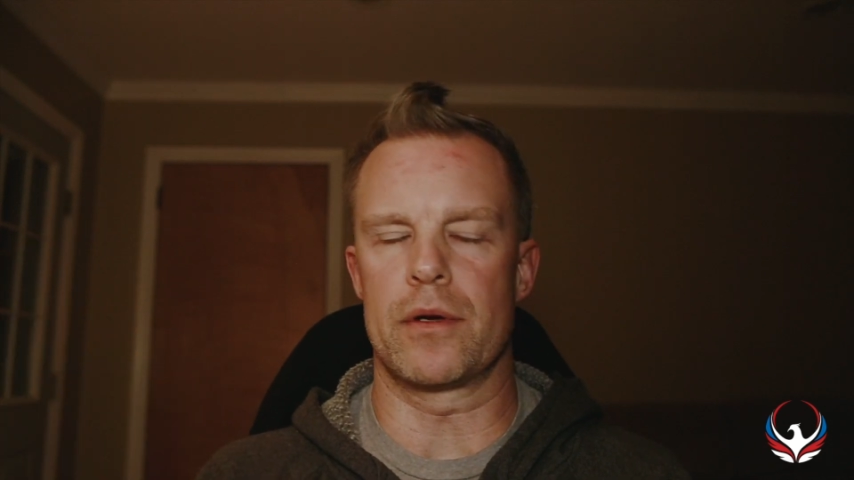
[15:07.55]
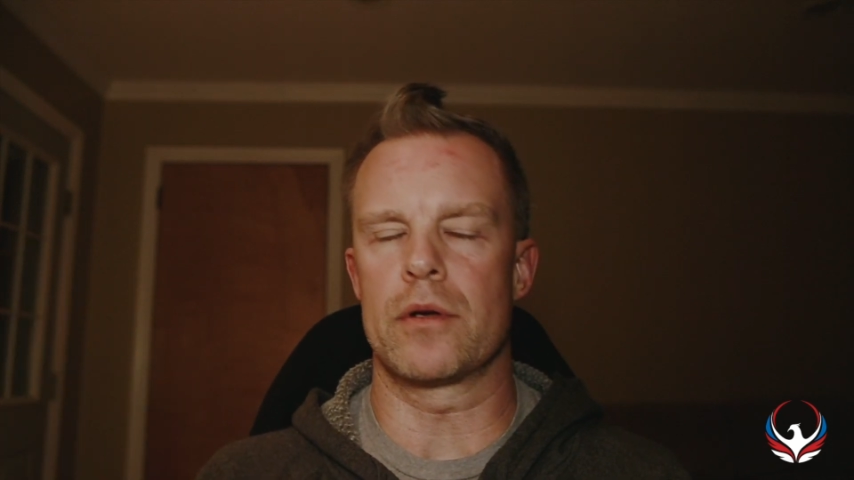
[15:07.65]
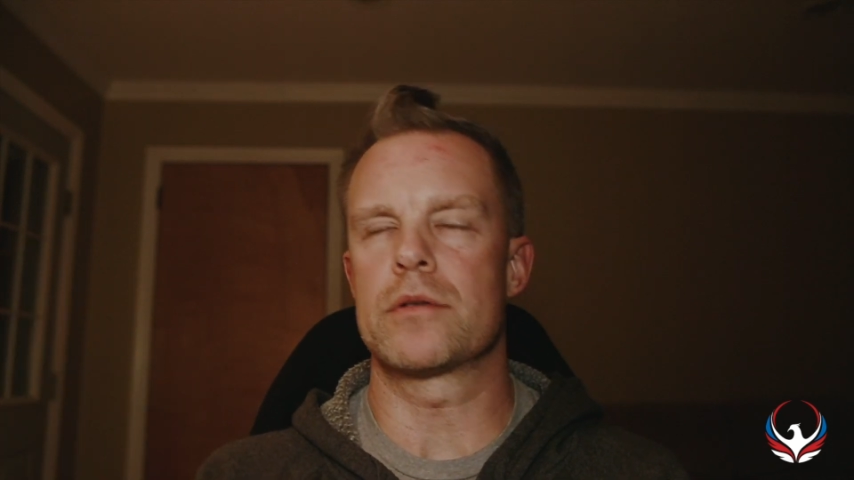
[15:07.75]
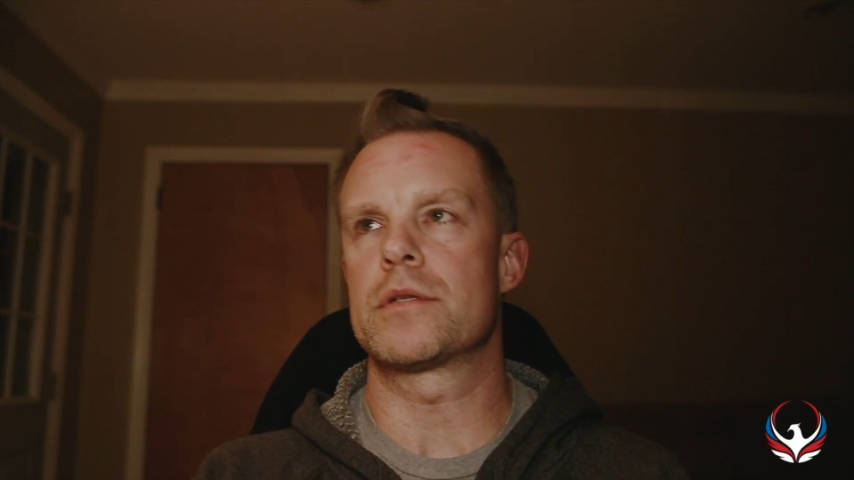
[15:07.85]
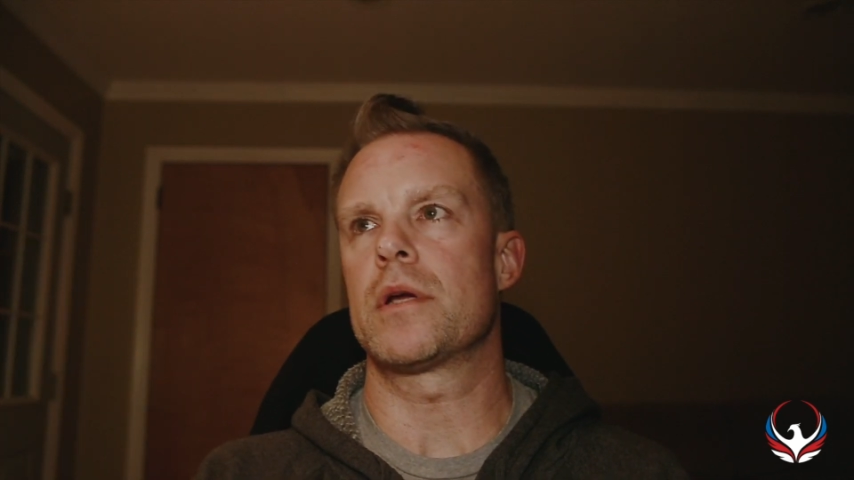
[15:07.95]

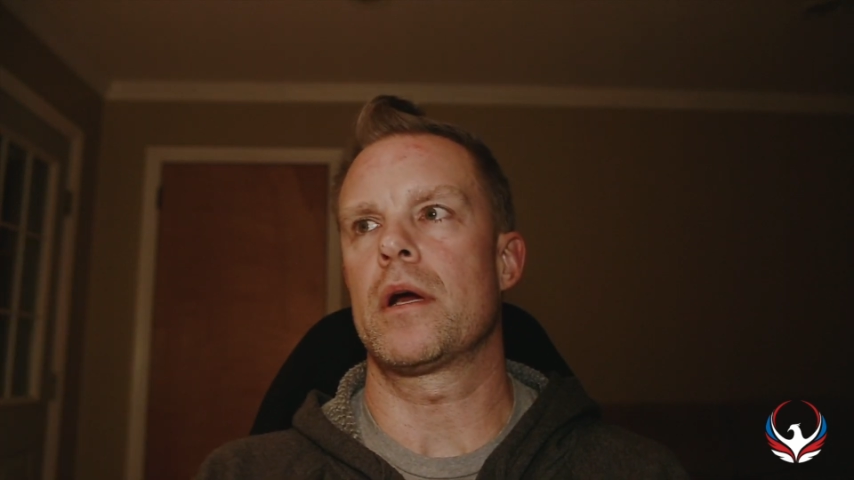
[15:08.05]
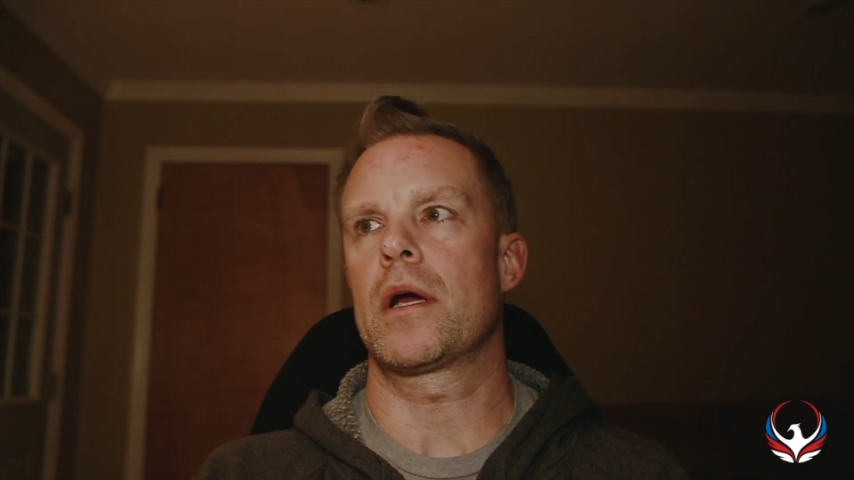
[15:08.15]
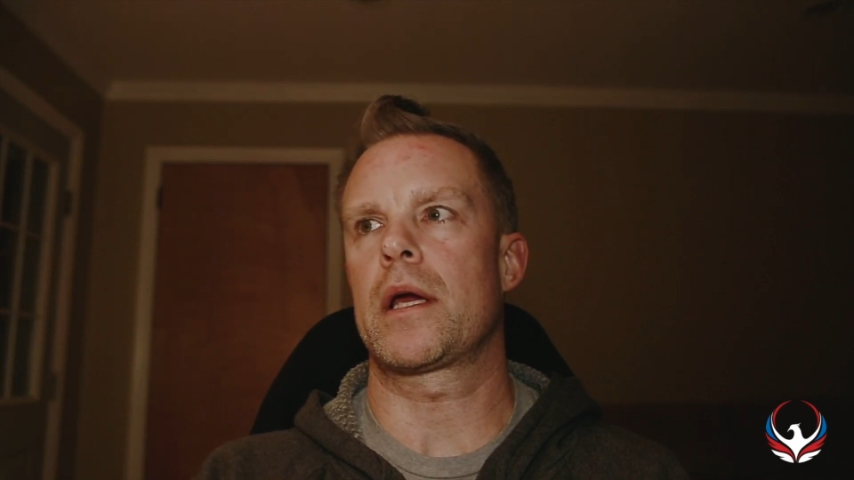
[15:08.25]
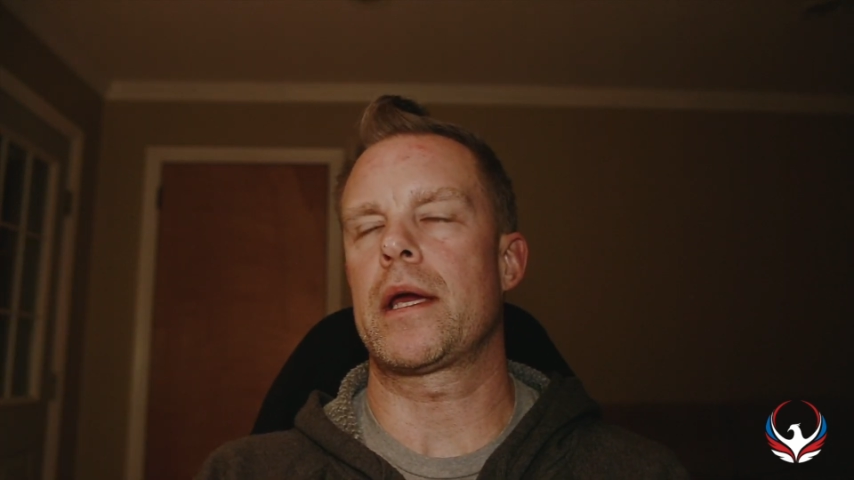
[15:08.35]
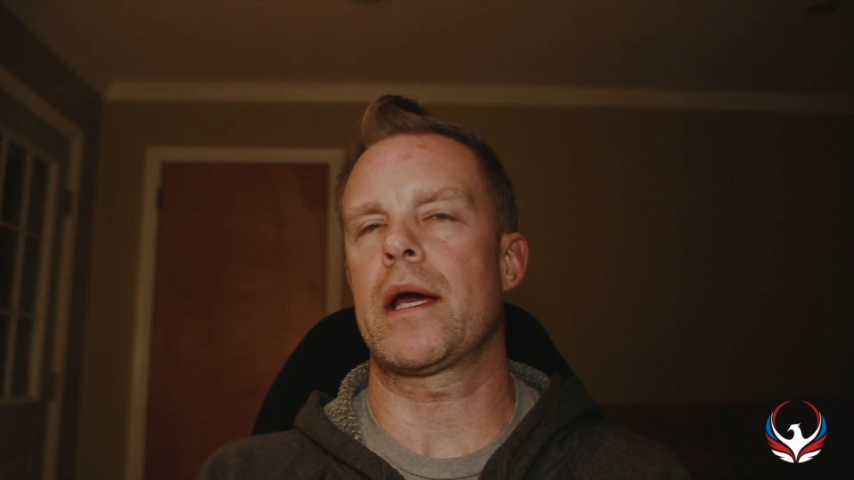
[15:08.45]
There's
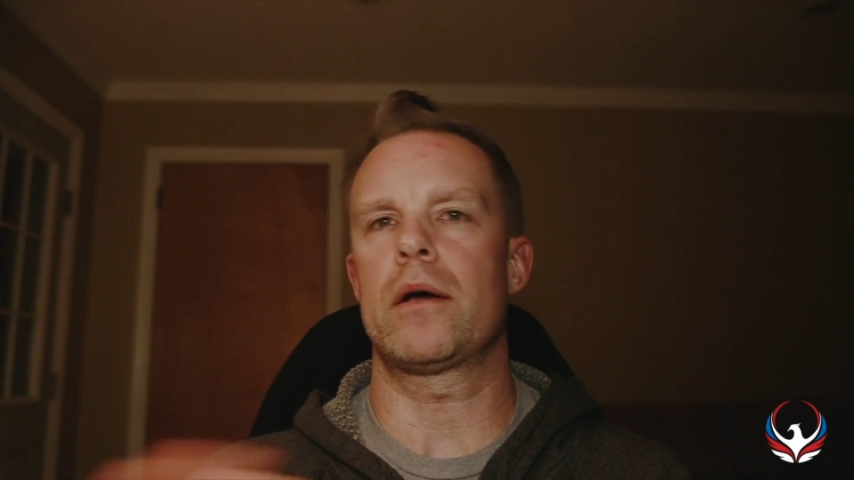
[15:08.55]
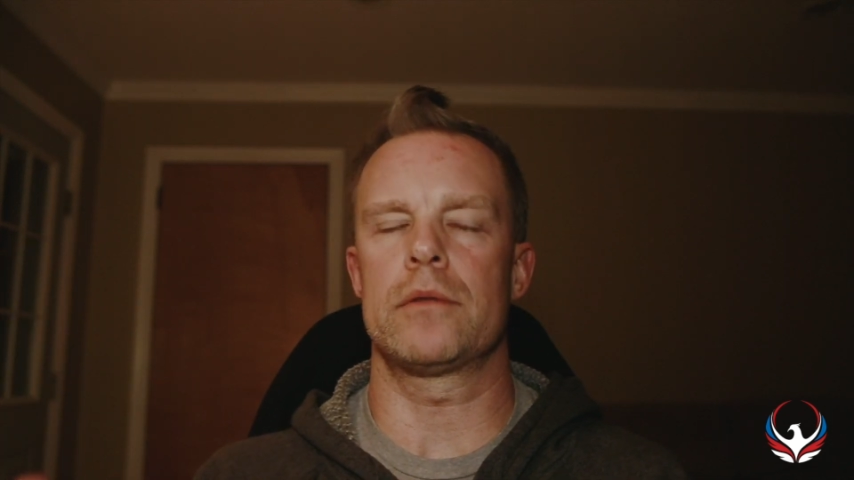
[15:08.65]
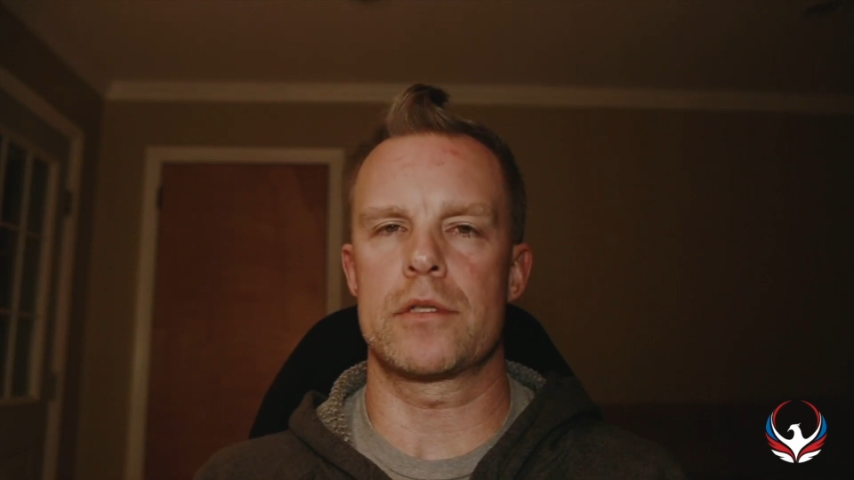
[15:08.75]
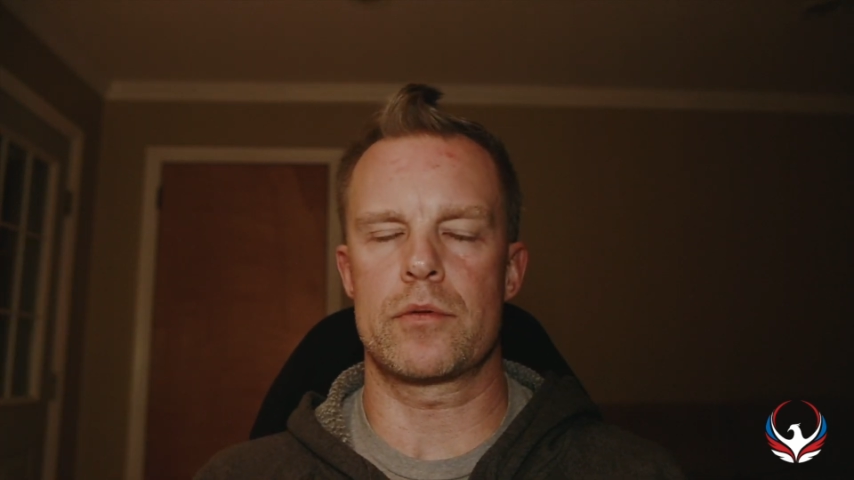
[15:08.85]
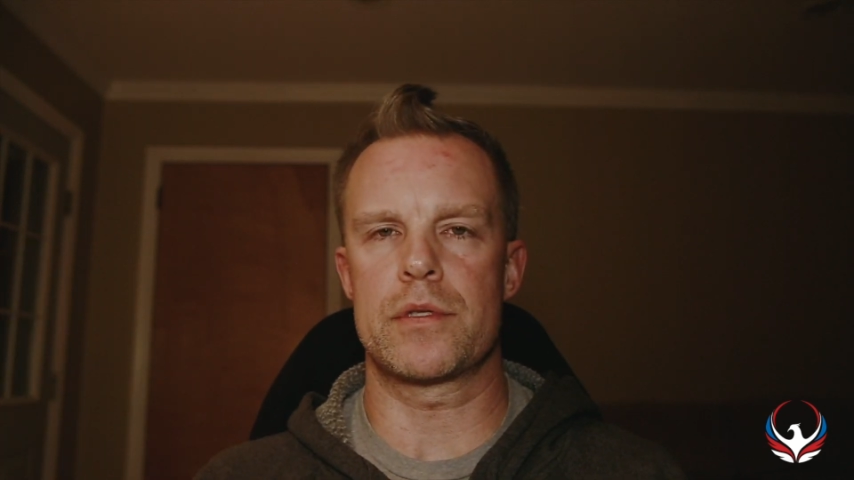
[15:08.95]

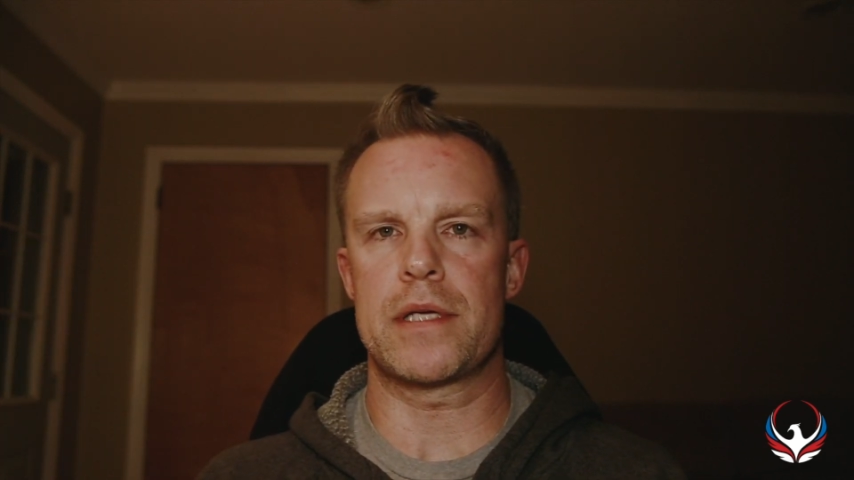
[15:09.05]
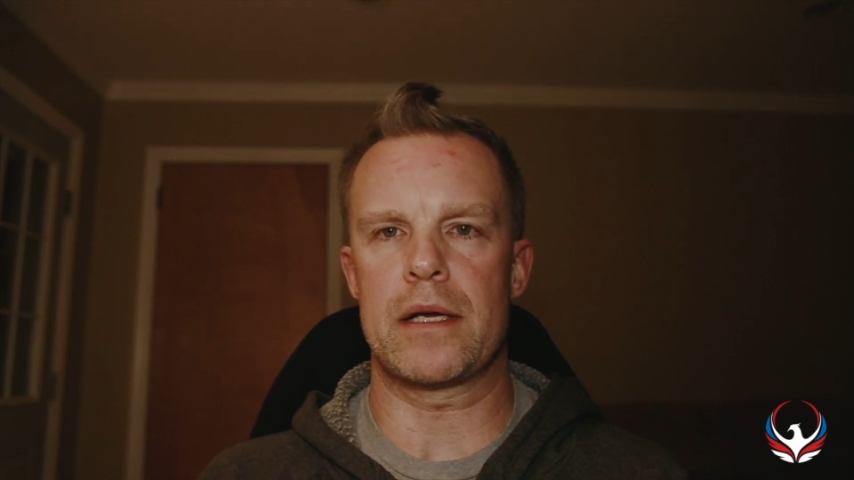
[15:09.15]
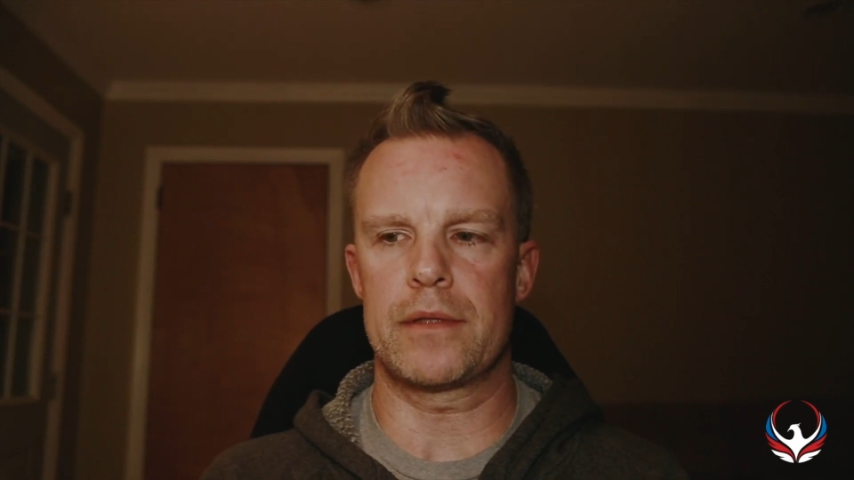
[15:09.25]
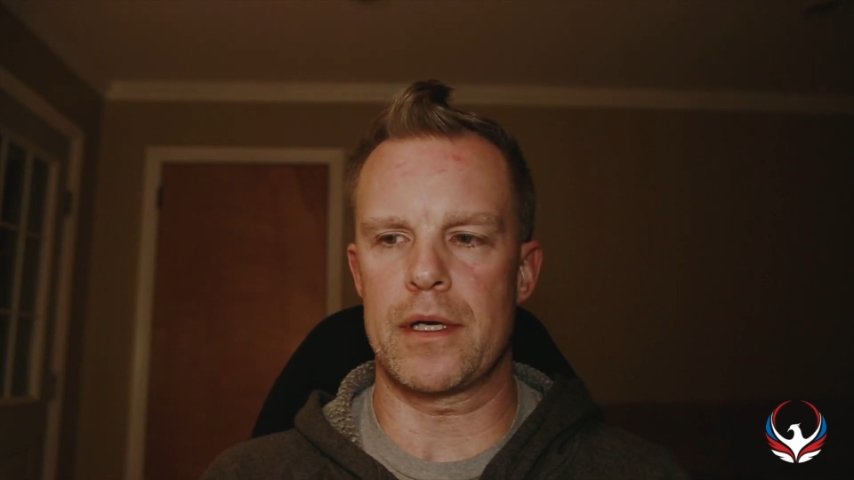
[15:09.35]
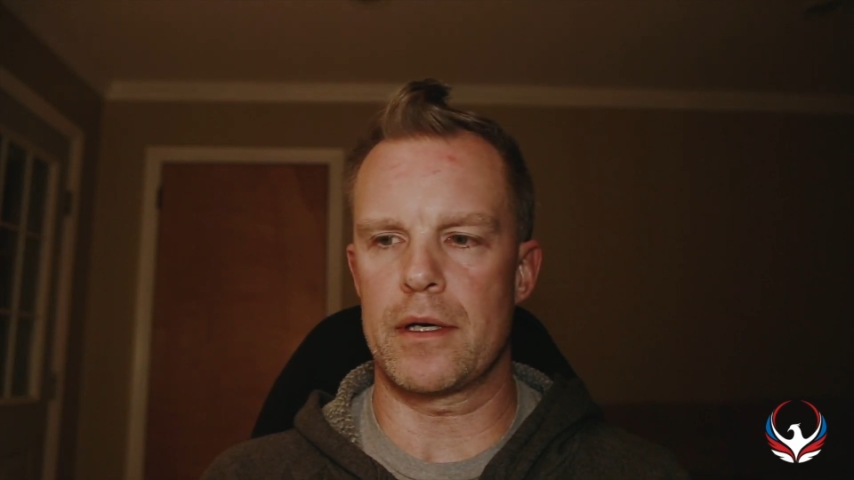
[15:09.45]
countless ones
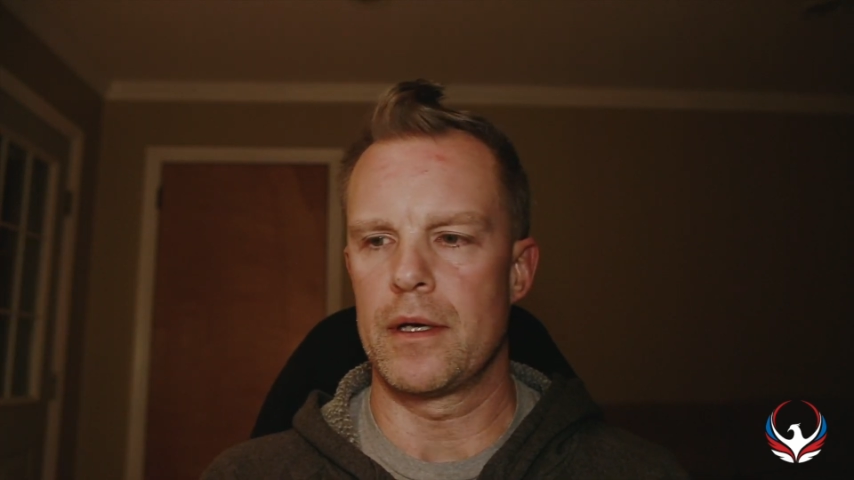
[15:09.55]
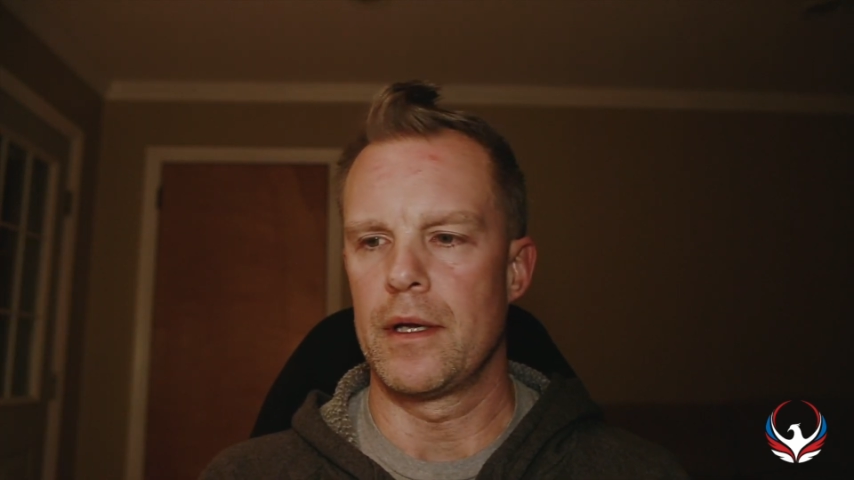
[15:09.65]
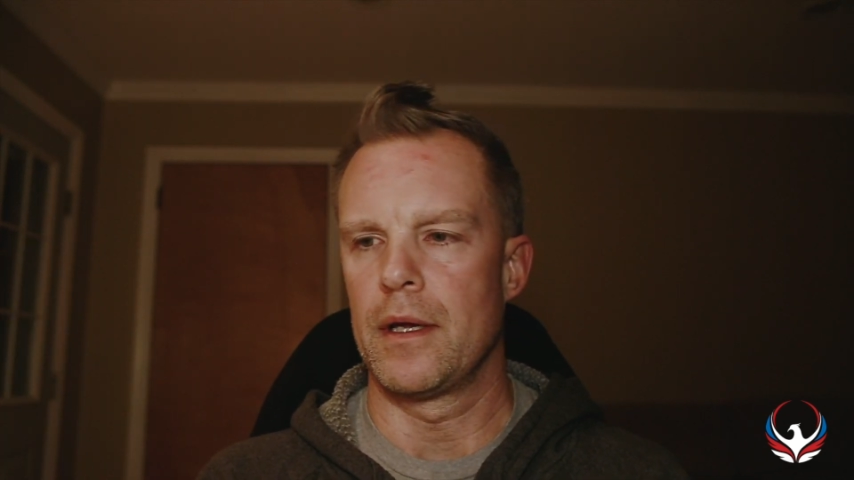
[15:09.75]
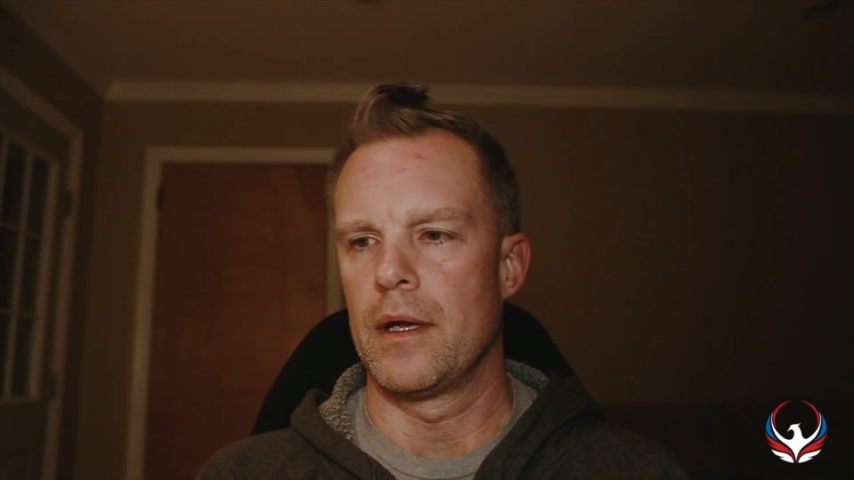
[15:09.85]
out there.